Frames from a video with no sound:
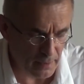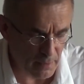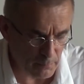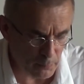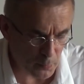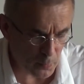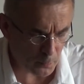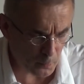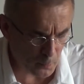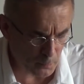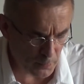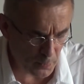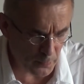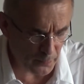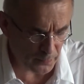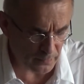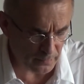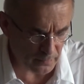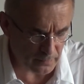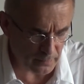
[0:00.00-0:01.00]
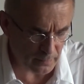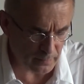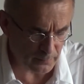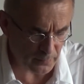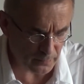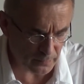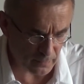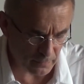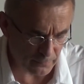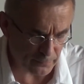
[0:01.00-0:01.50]
both in
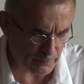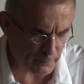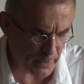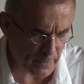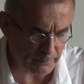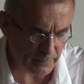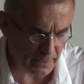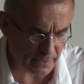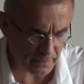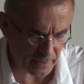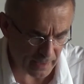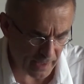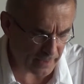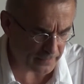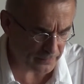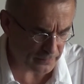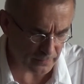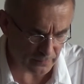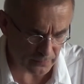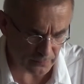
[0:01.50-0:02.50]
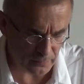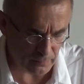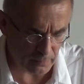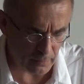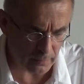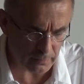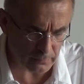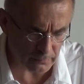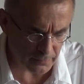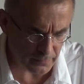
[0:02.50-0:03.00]
terms of public access to
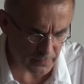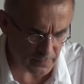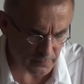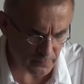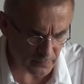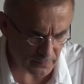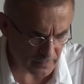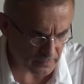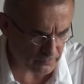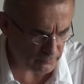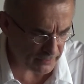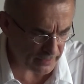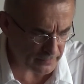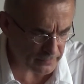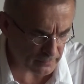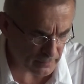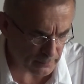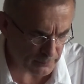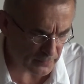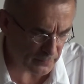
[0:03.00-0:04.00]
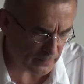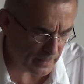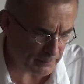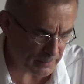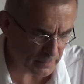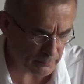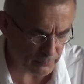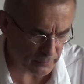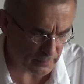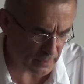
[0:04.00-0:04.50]
algorithms that render
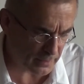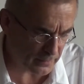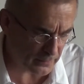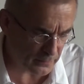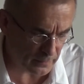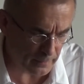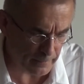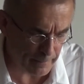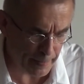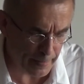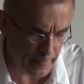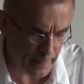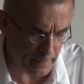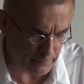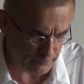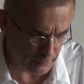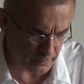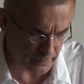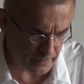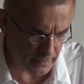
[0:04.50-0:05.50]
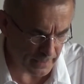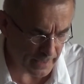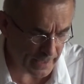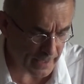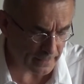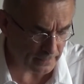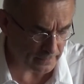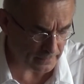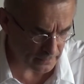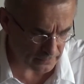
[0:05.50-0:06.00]
epistemic products
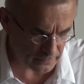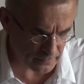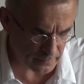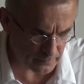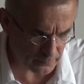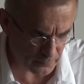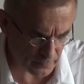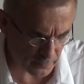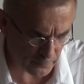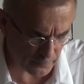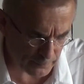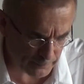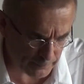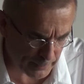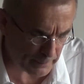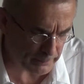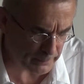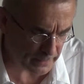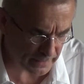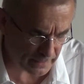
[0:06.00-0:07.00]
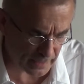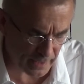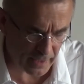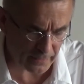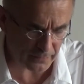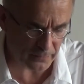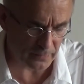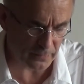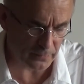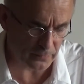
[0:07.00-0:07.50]
and in terms of public
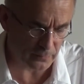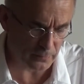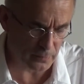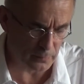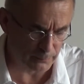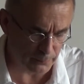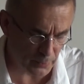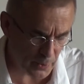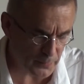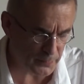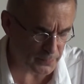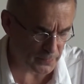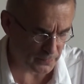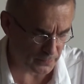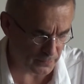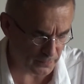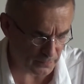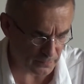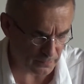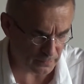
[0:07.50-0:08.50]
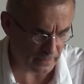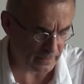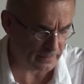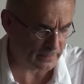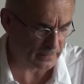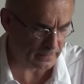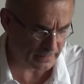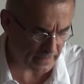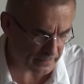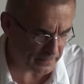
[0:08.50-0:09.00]
access to processes
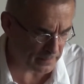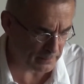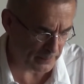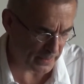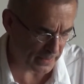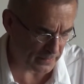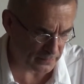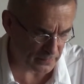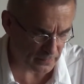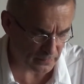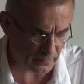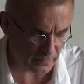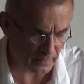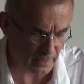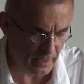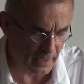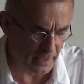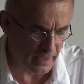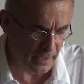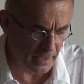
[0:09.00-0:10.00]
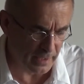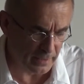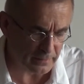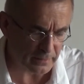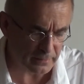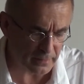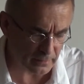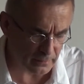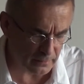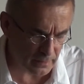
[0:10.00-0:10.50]
and databases
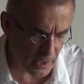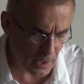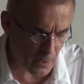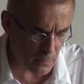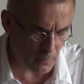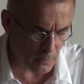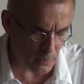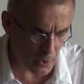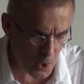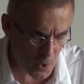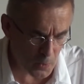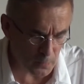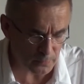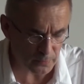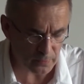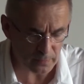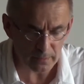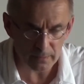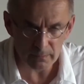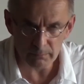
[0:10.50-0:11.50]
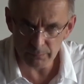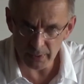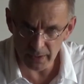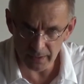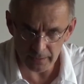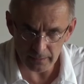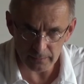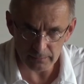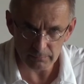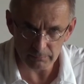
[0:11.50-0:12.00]
that are now owned
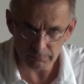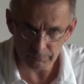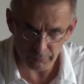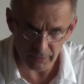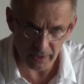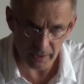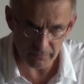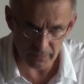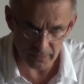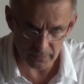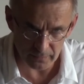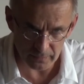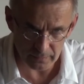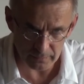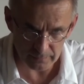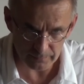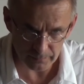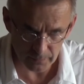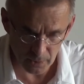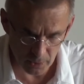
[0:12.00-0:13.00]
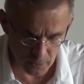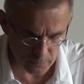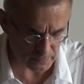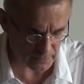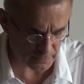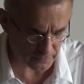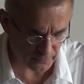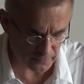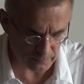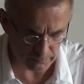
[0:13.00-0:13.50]
by private
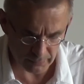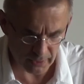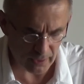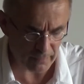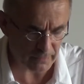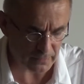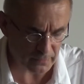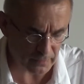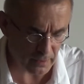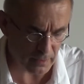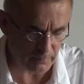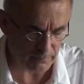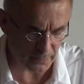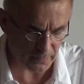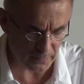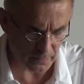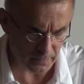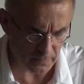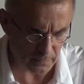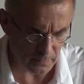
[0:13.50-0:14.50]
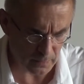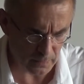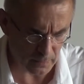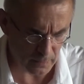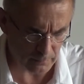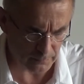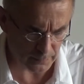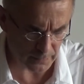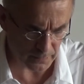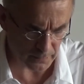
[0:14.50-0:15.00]
owners, private
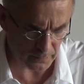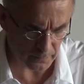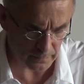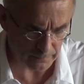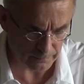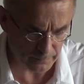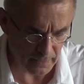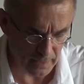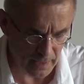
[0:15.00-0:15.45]
companies.